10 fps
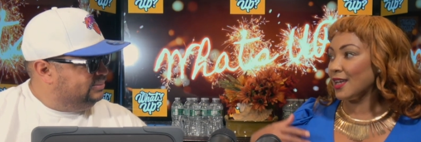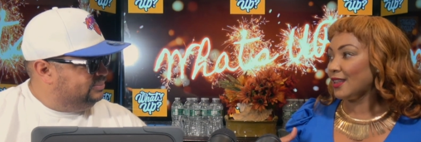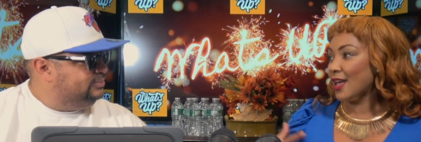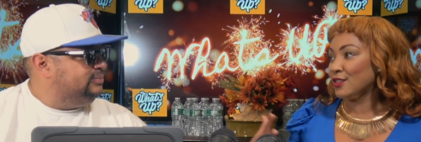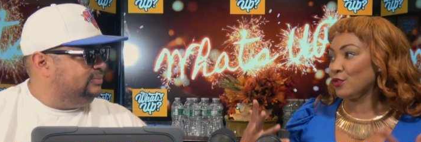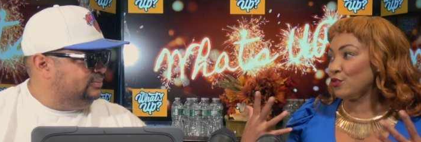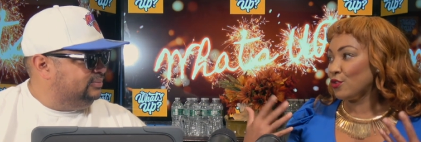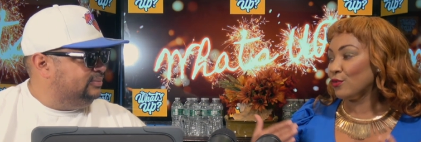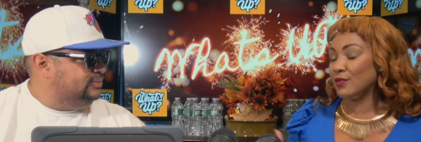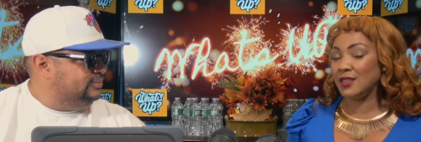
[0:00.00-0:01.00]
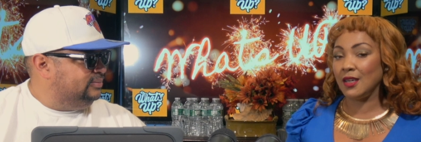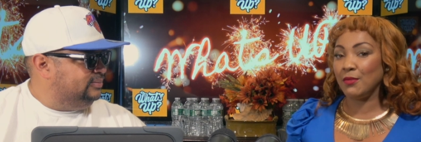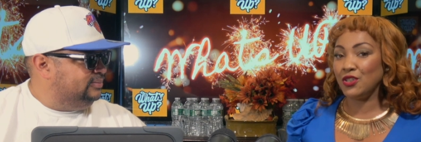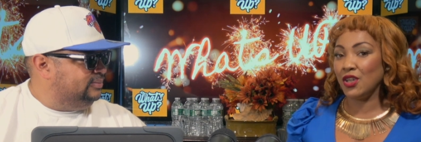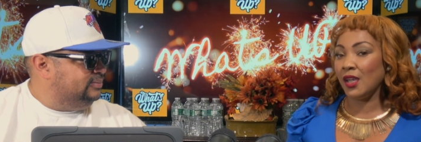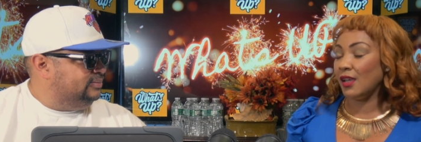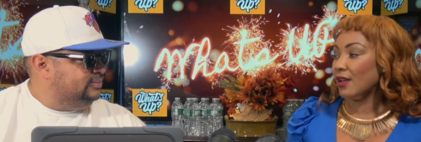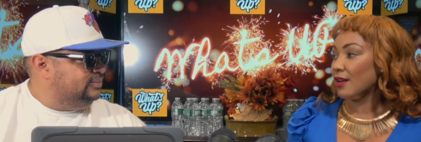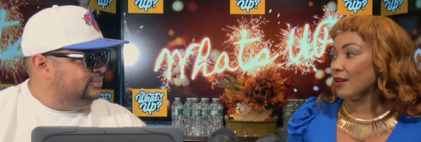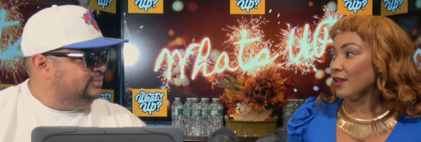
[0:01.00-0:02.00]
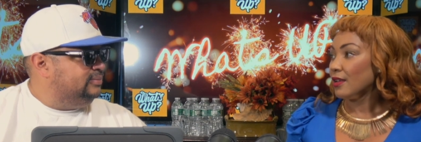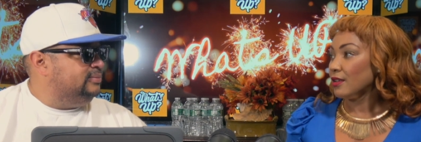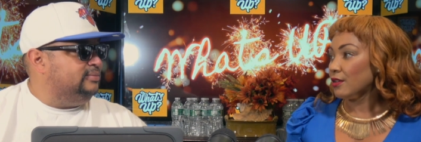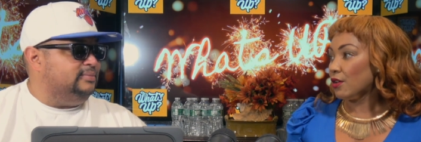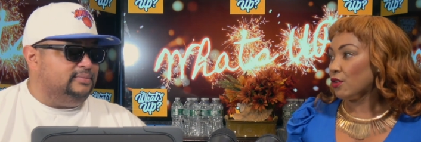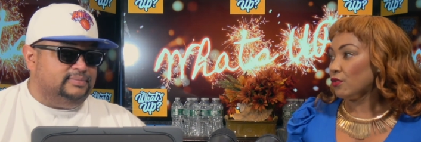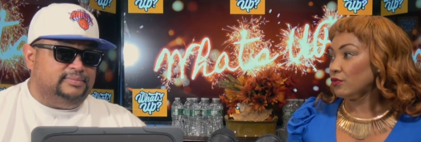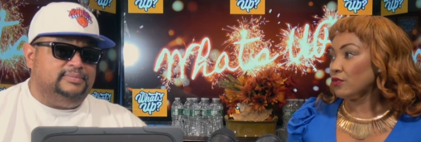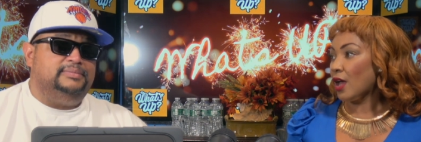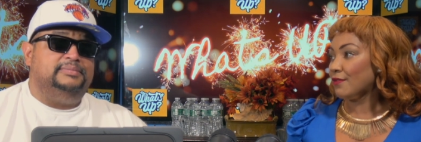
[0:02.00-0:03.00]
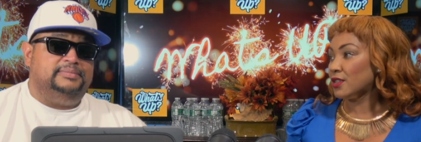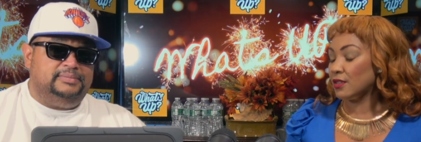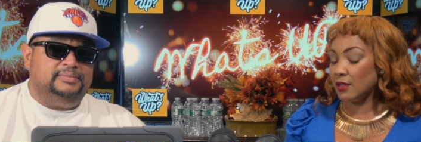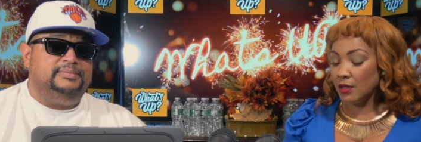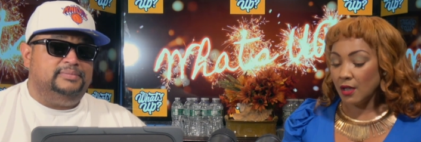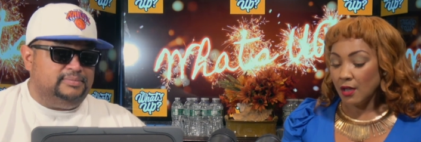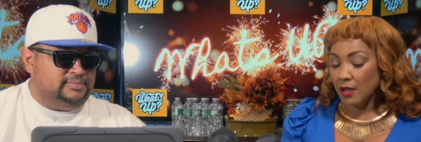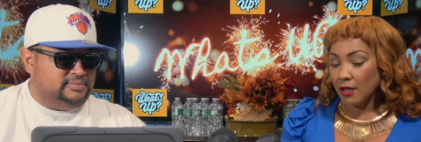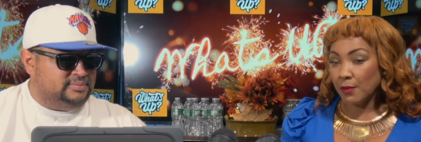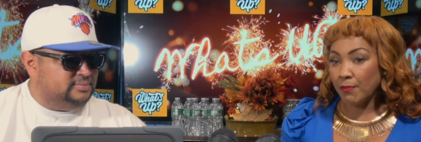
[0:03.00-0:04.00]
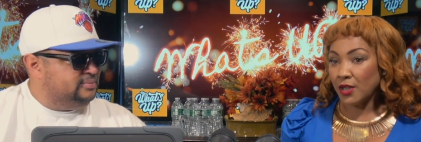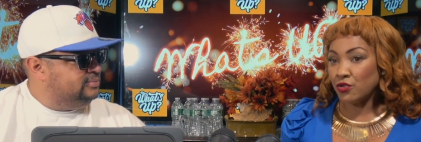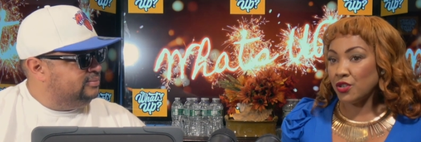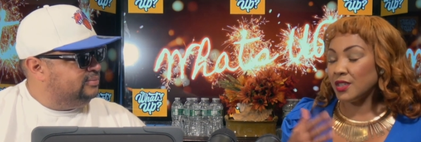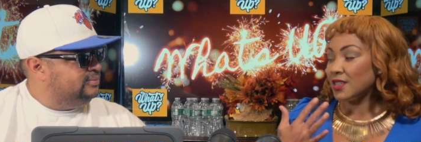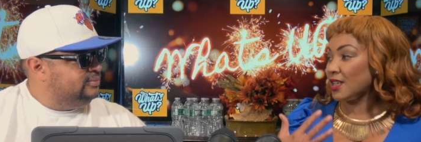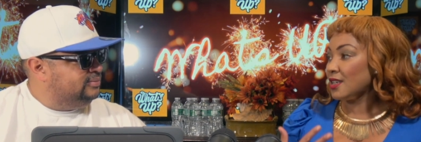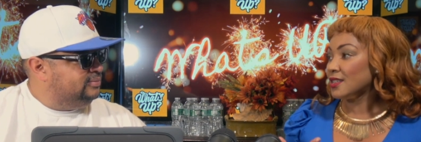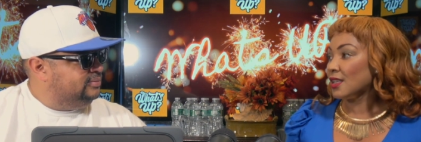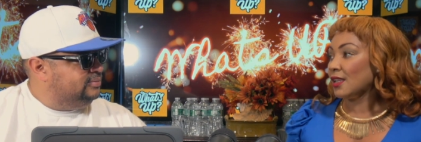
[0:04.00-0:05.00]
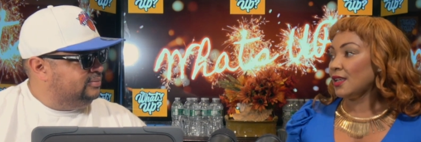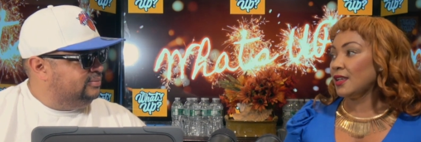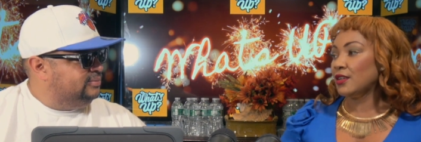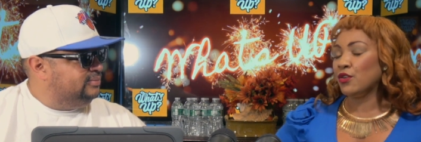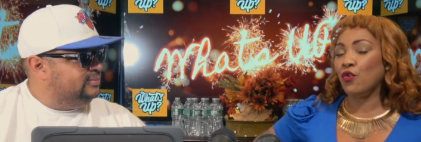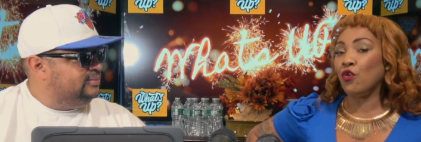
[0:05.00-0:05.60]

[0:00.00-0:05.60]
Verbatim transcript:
Speaker 1: like that so you don't damage your hair. Mm. You know, you have to make sure your skin is clean. You know,